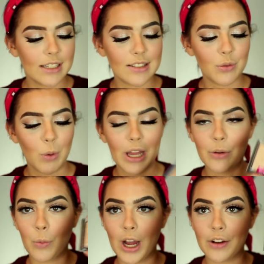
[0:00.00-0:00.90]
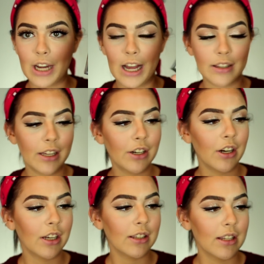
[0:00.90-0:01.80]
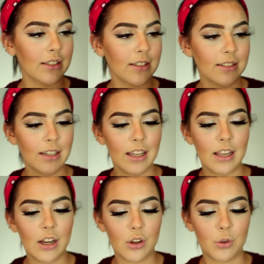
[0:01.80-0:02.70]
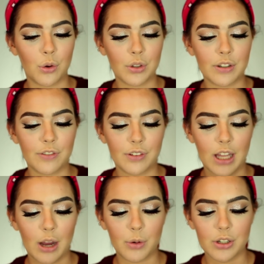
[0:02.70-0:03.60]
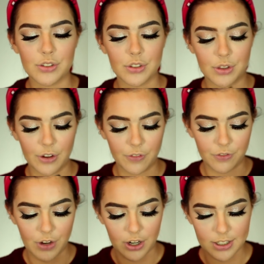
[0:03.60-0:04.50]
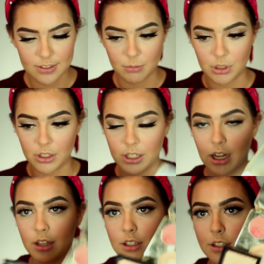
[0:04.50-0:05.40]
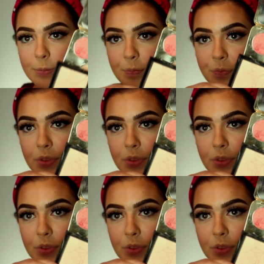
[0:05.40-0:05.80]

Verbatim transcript: Is the Wet n Wild highlighter, and this is in Golden Flower. So they're very similar in color,